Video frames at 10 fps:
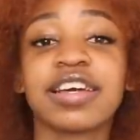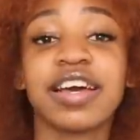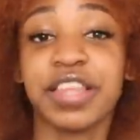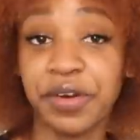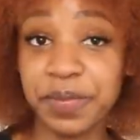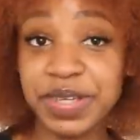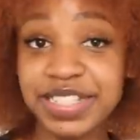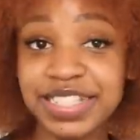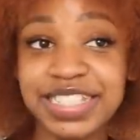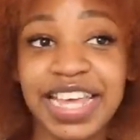uh,
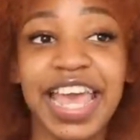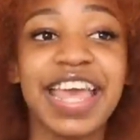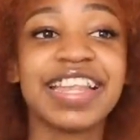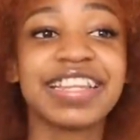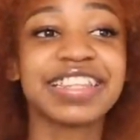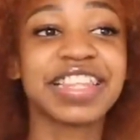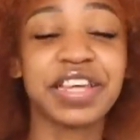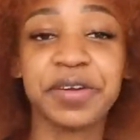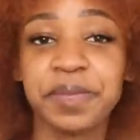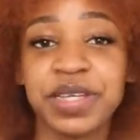therapist, and the
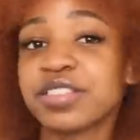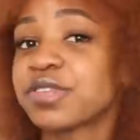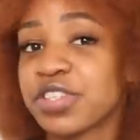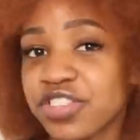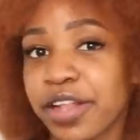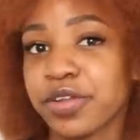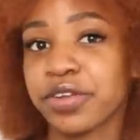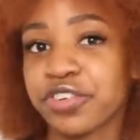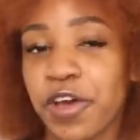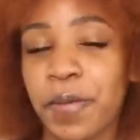therapy is for
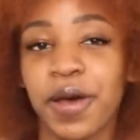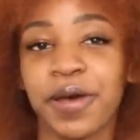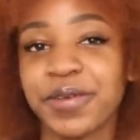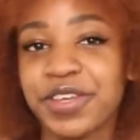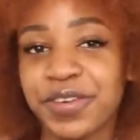childhood trauma.